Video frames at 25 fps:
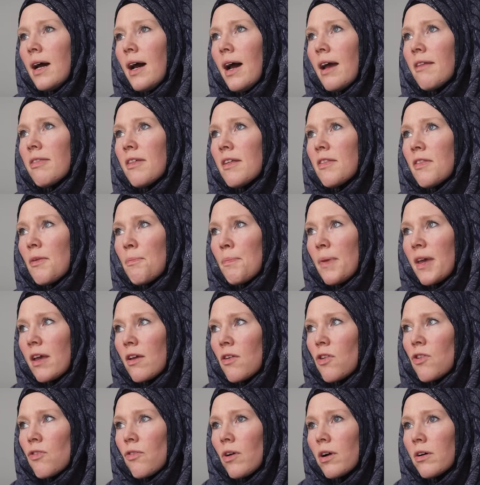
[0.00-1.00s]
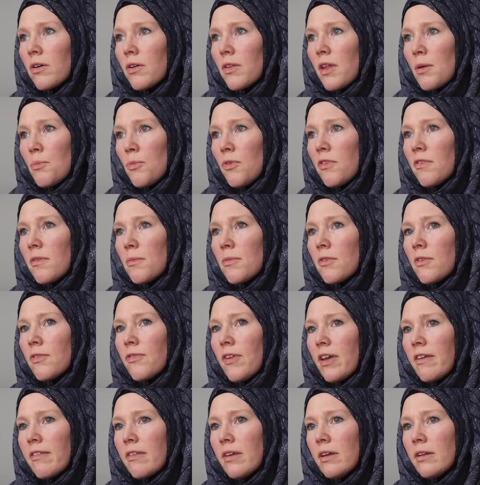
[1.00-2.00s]
I think the biggest struggle that Muslims are
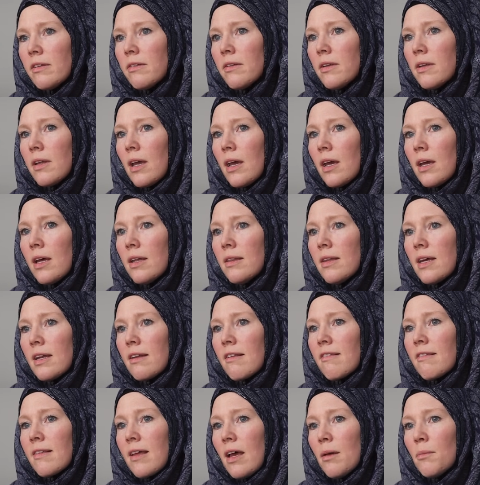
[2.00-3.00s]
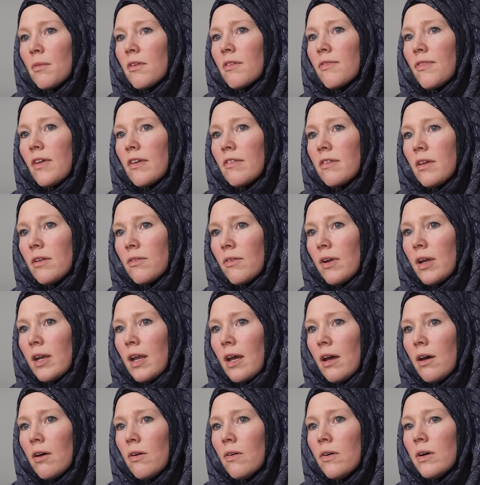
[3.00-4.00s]
facing and that Islam is facing right
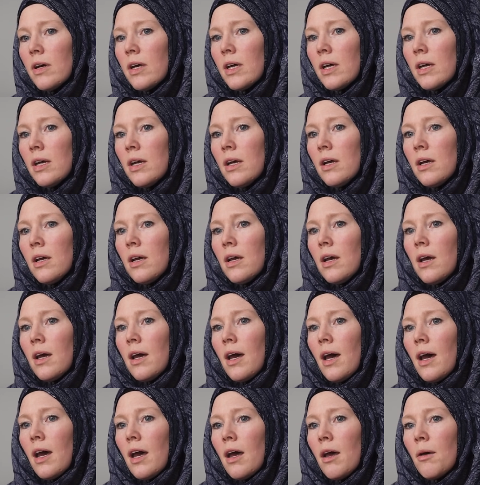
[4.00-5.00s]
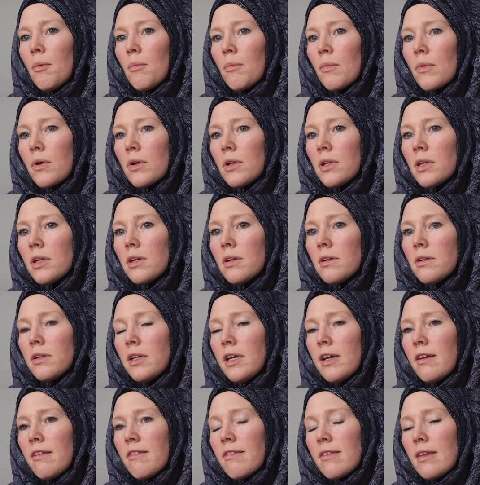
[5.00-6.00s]
now,
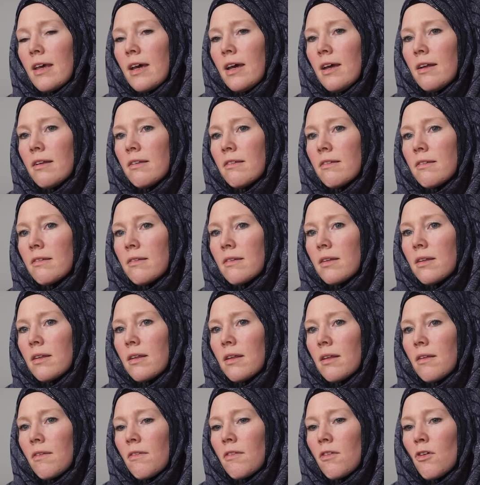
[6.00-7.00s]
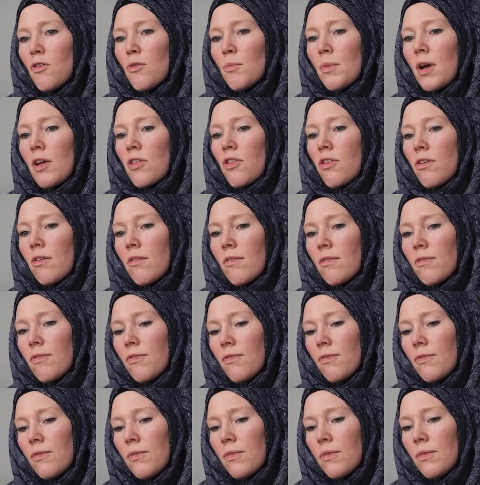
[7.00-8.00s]
clearly, is that so much of
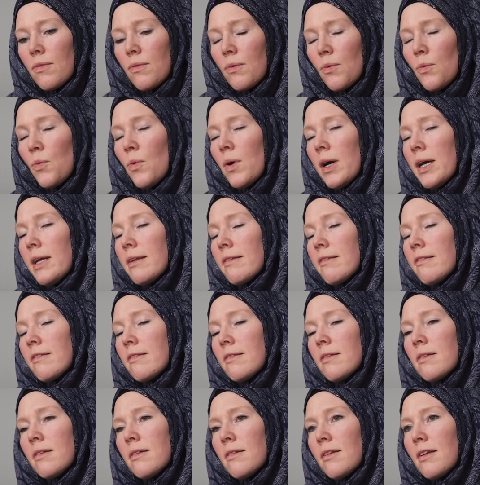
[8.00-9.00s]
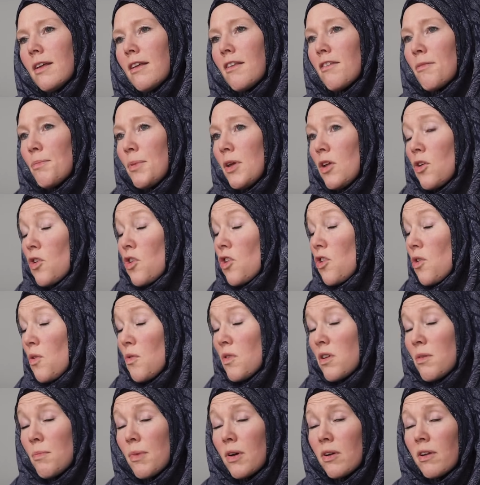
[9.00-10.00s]
what is being
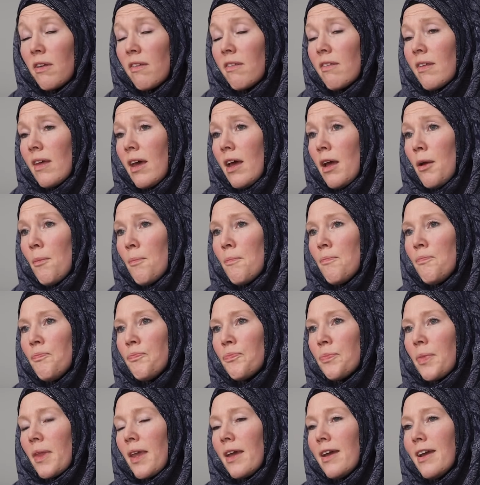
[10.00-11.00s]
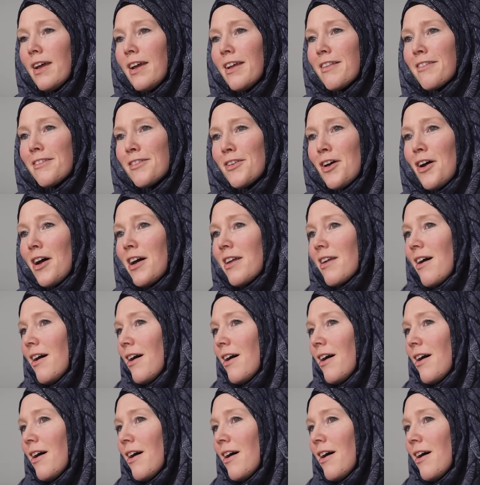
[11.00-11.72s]
shown about Islam, it's not